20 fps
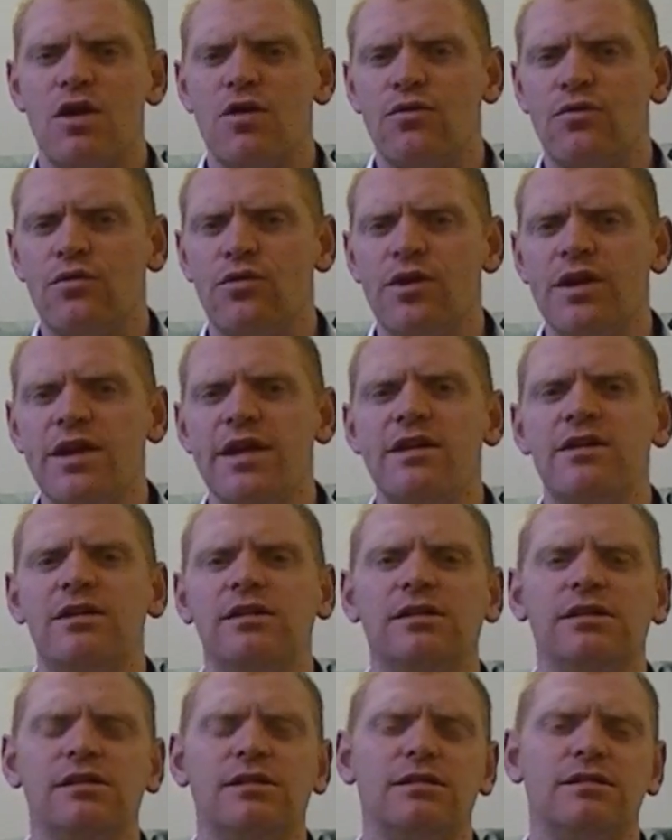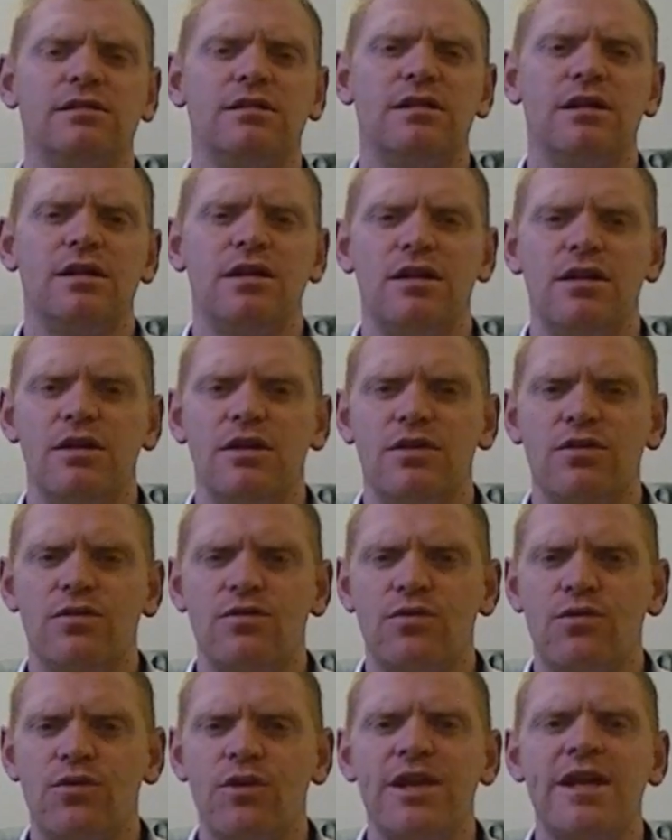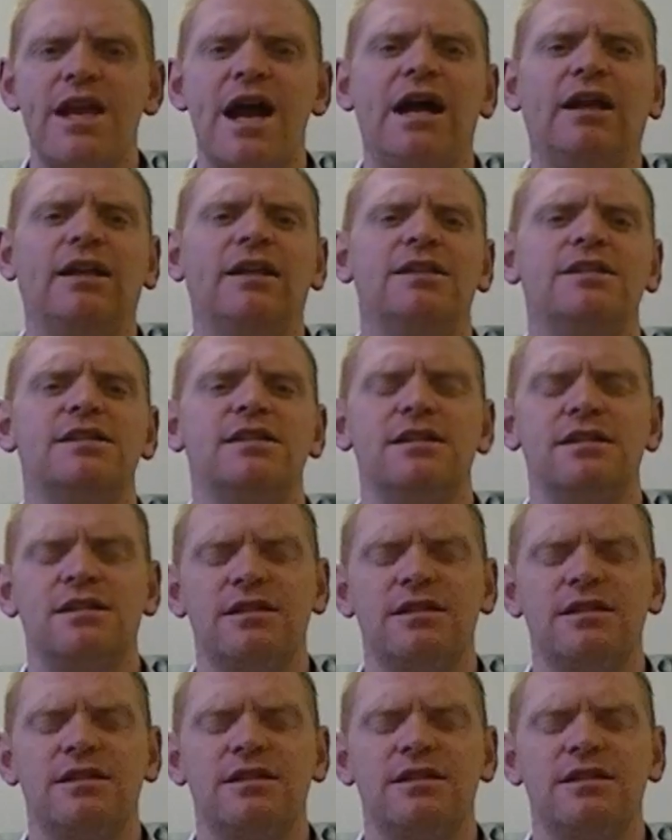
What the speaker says: real, reality.